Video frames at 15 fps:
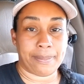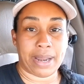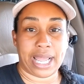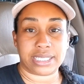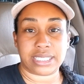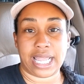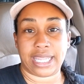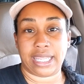I'm
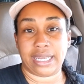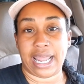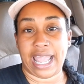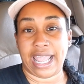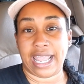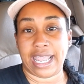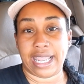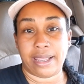not taking
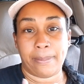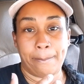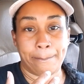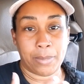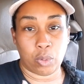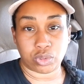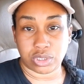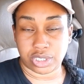a
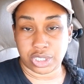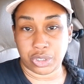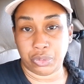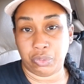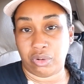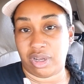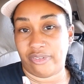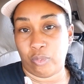
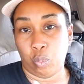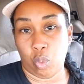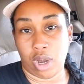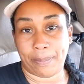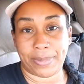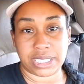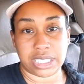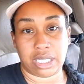multitude of
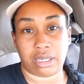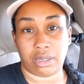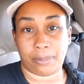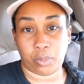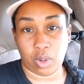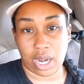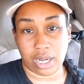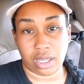one
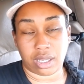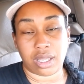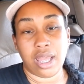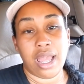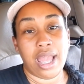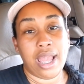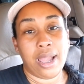particular product,